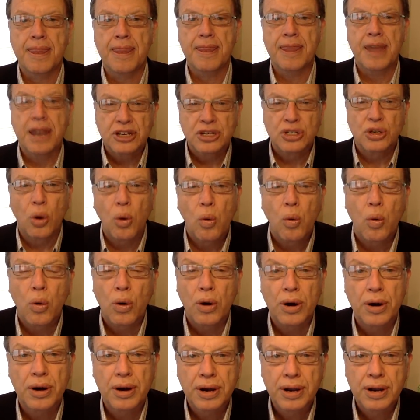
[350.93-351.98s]
That
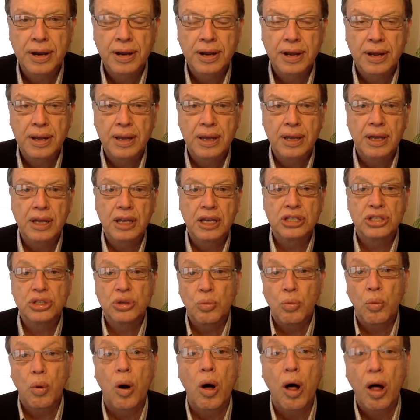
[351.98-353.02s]
door is
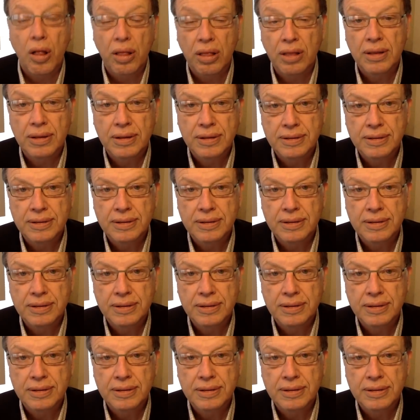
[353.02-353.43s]
the wall.